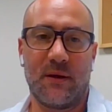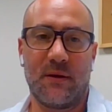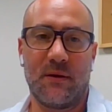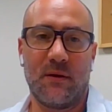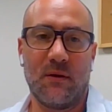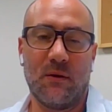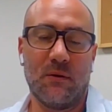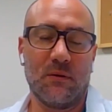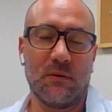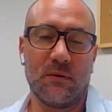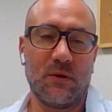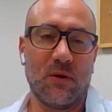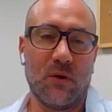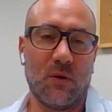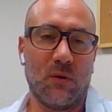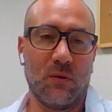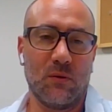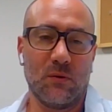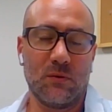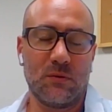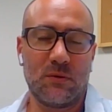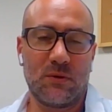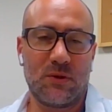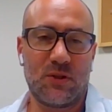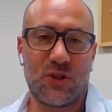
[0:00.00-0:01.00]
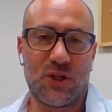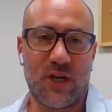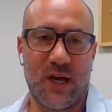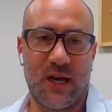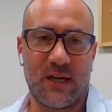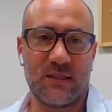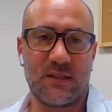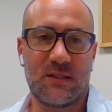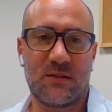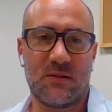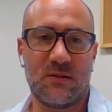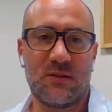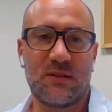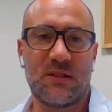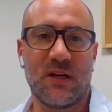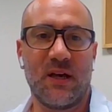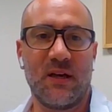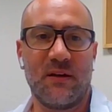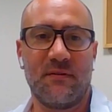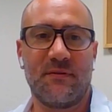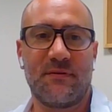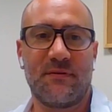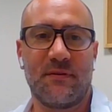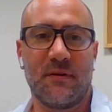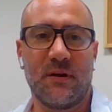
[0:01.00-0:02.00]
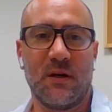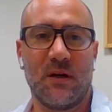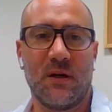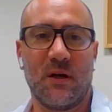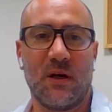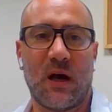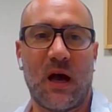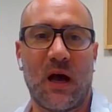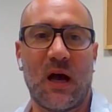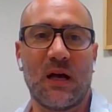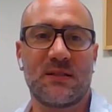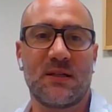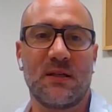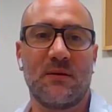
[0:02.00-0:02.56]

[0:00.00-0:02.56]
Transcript: no, no chance to save uh,